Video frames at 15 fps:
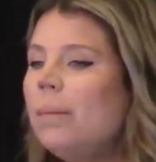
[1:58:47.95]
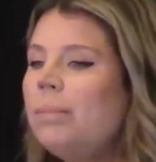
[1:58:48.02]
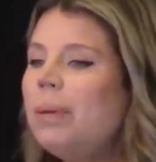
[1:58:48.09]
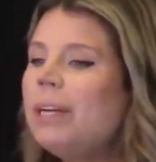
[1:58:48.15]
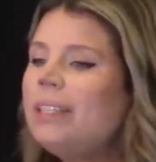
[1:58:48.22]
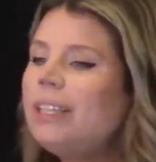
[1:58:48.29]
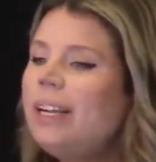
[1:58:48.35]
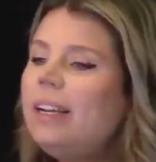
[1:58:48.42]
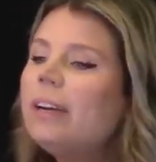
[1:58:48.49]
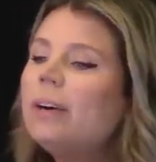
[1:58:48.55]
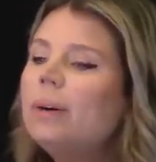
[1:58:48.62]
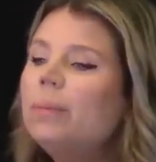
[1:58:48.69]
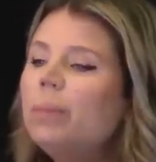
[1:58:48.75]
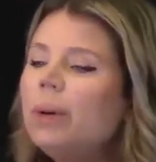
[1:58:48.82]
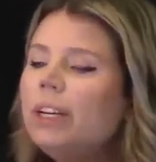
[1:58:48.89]
But take
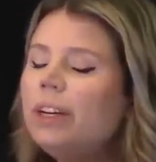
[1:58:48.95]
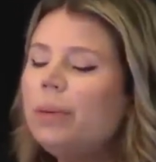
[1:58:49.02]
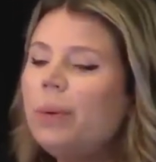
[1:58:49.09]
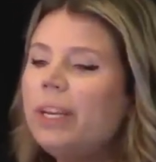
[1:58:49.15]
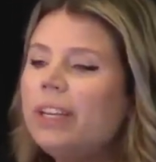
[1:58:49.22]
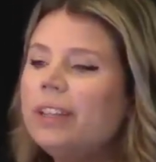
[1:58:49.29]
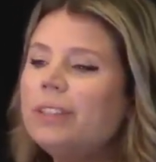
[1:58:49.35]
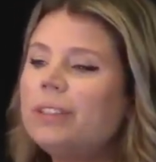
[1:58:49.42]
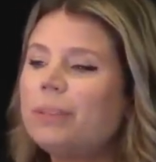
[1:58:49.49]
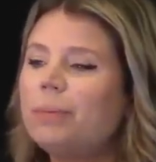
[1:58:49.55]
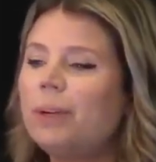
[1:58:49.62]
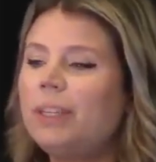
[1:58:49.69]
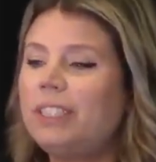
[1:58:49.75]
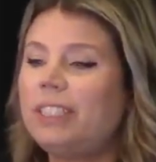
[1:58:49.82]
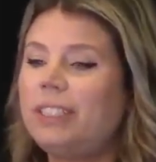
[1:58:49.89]
home, when do we use
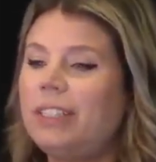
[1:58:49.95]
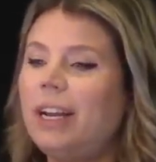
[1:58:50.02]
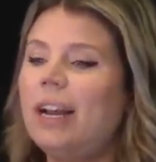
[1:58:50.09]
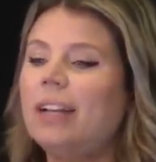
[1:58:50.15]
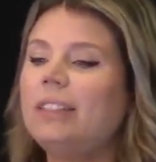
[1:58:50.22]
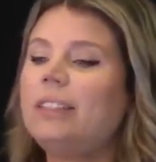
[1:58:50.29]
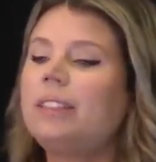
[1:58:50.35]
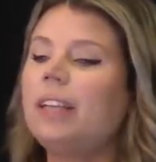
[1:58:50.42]
which test?